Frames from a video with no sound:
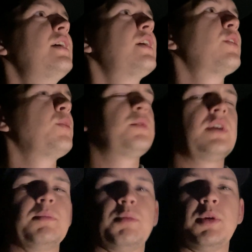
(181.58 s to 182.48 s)
the group's
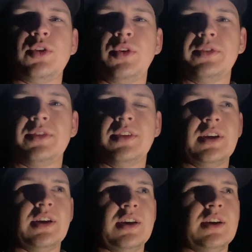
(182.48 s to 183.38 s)
getting pretty close to
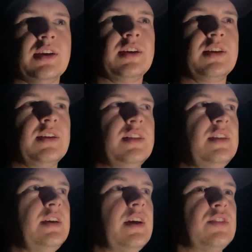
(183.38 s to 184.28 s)
the
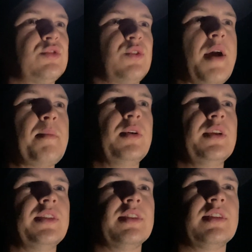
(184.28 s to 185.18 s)
scramble,
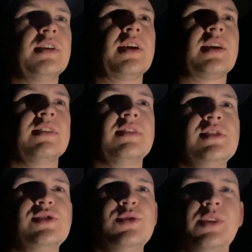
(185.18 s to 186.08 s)
and then I can
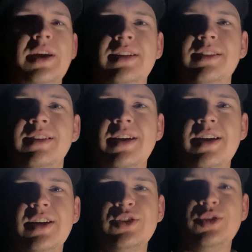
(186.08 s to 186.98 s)
see two
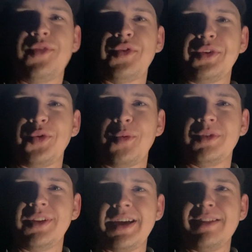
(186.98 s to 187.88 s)
different
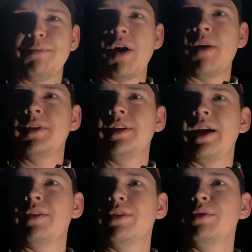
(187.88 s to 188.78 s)
groups of lights bobbing
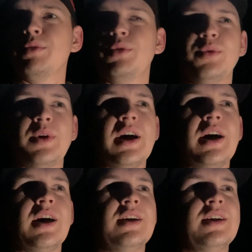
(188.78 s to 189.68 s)
down through
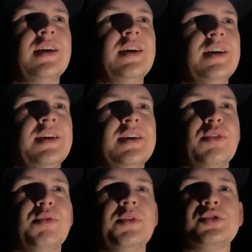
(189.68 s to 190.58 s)

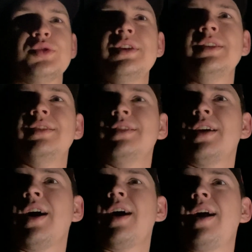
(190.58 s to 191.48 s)
the trees.
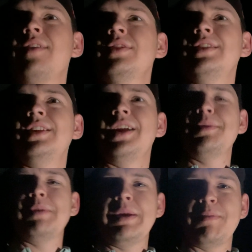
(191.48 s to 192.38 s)
I haven't seen
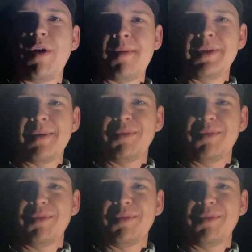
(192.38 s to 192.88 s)
anybody bobbing up